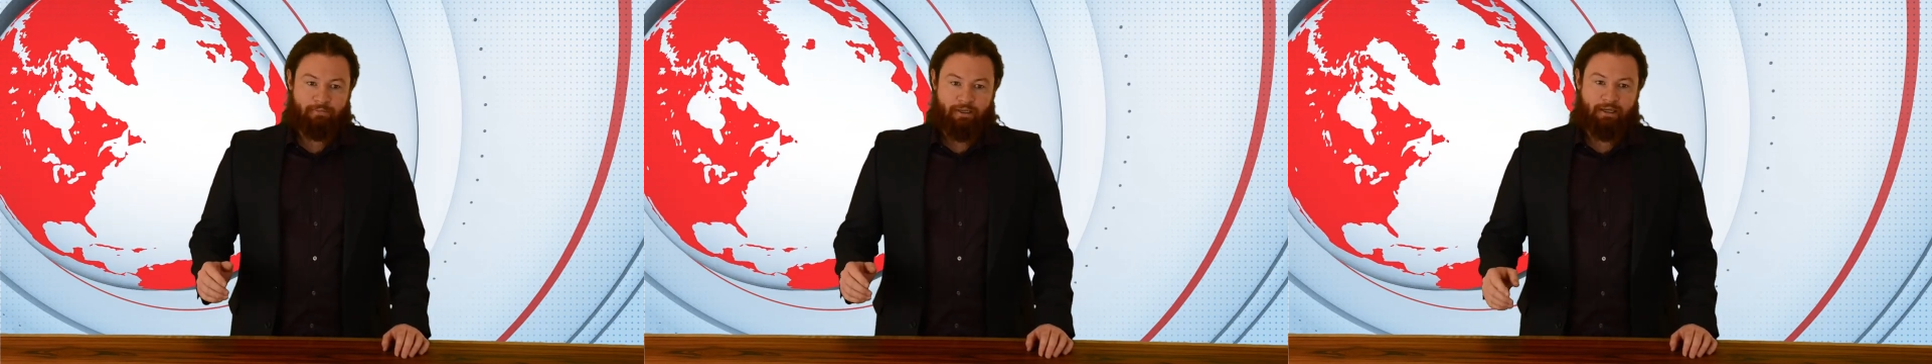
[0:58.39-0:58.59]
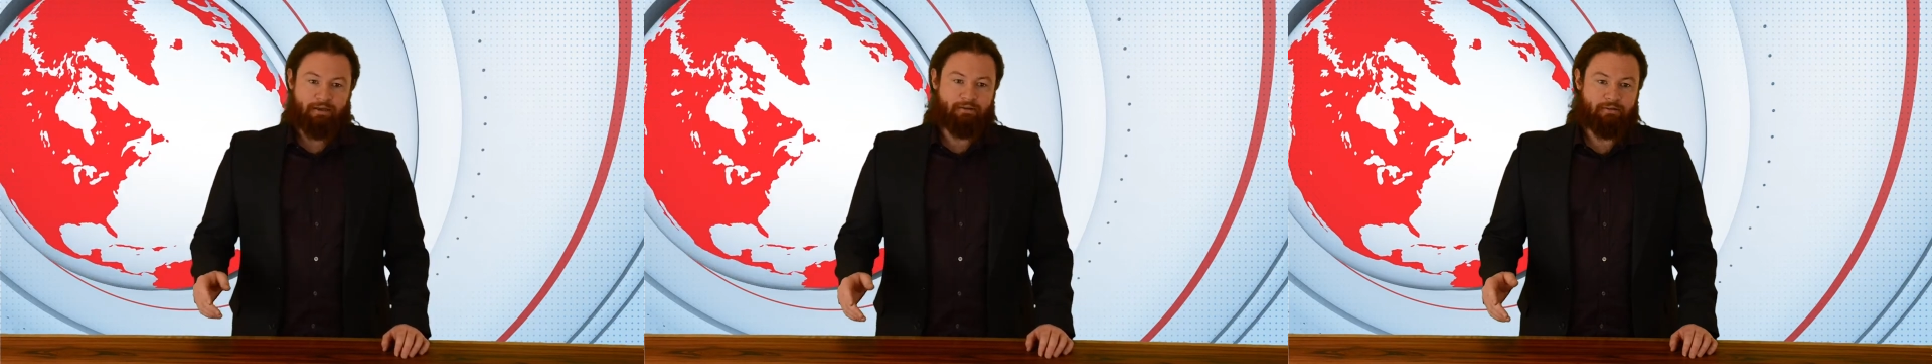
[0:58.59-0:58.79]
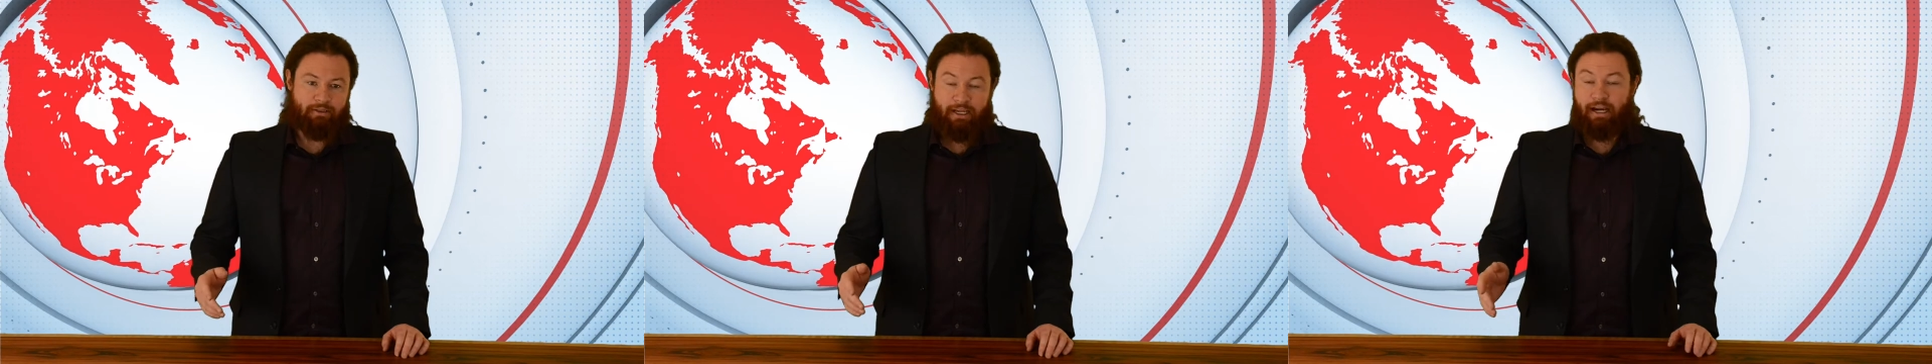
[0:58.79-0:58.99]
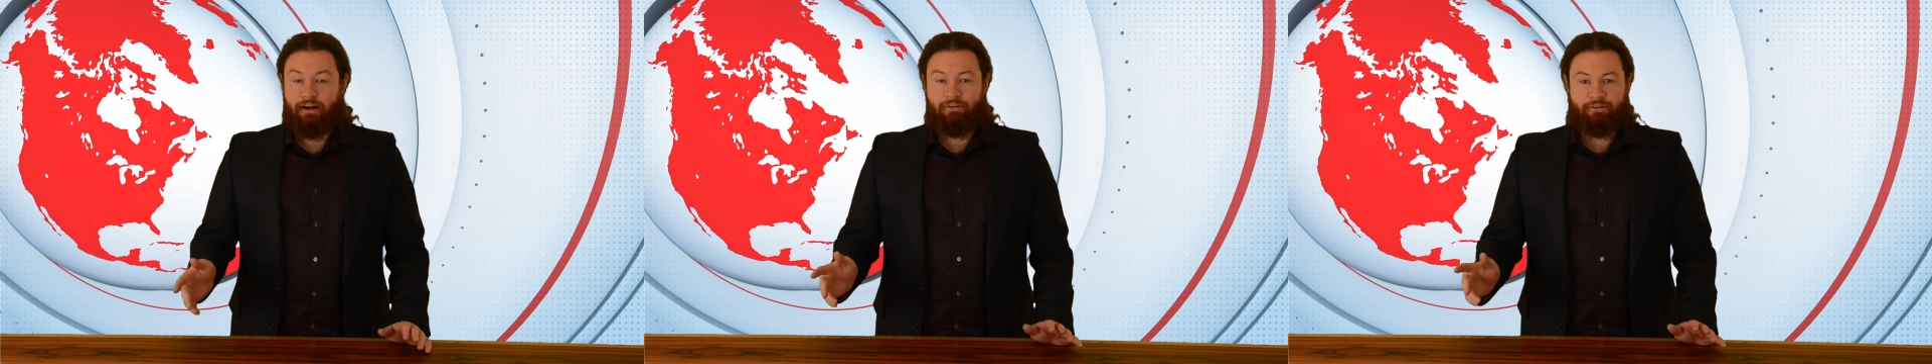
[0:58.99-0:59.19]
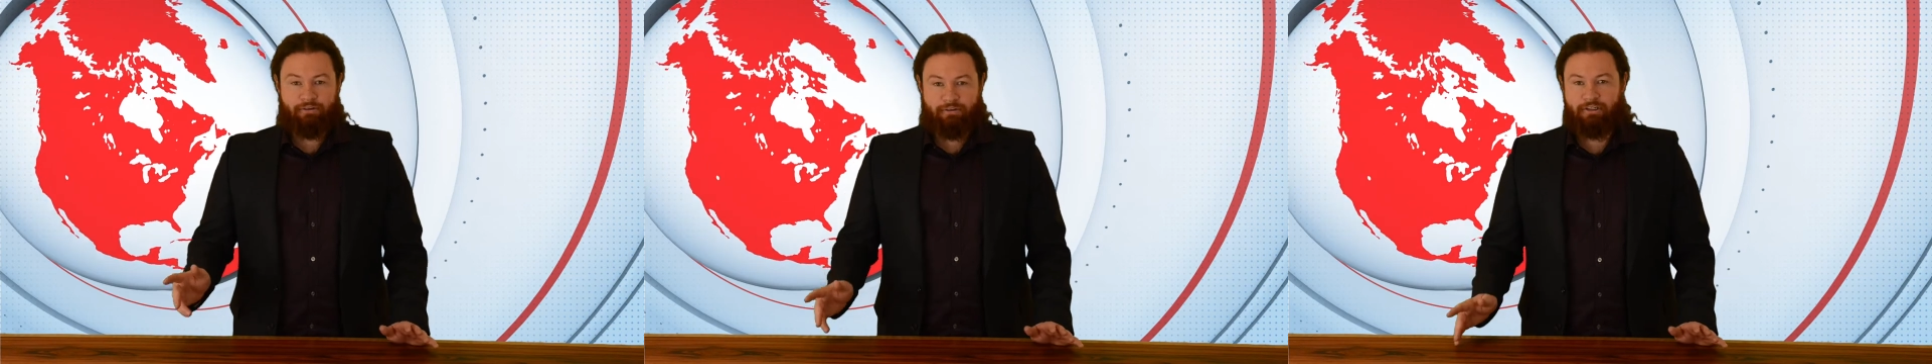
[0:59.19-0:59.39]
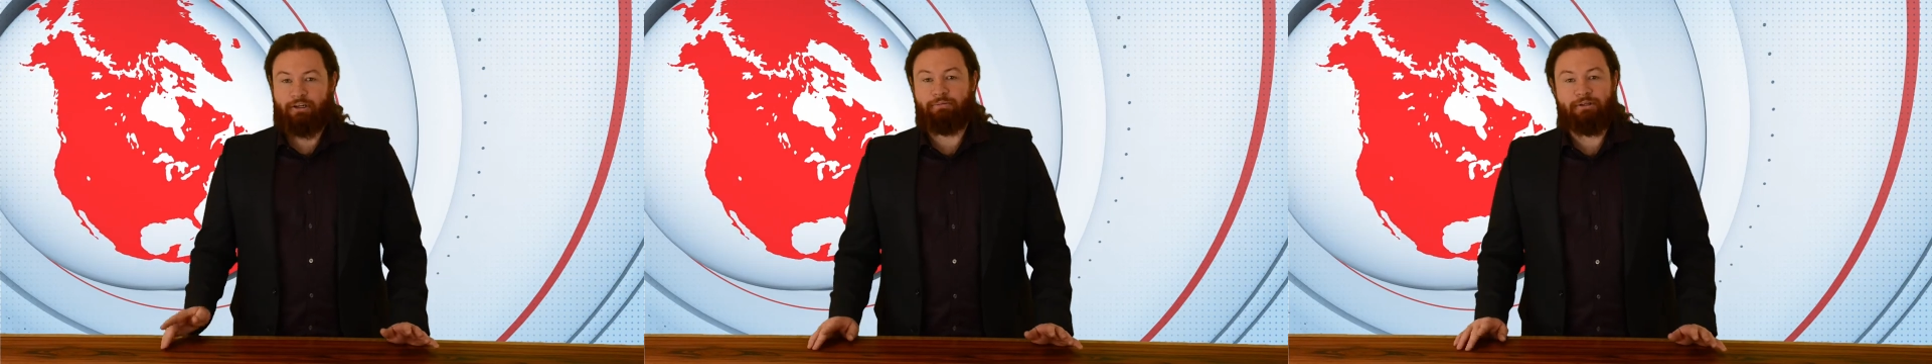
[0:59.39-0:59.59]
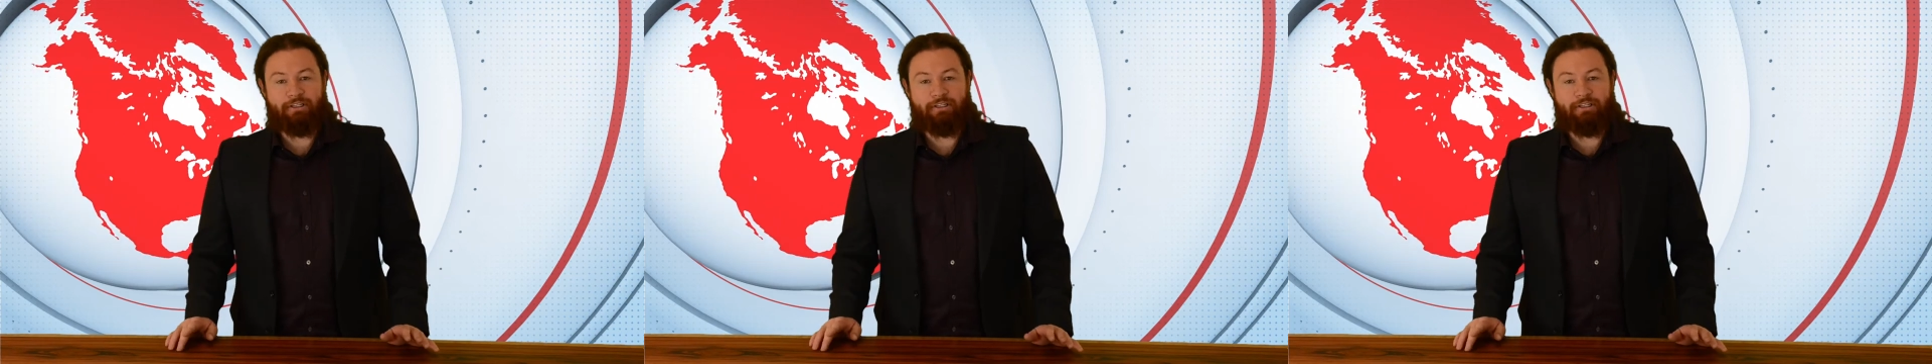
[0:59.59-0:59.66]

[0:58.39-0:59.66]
and yeah, there's going to be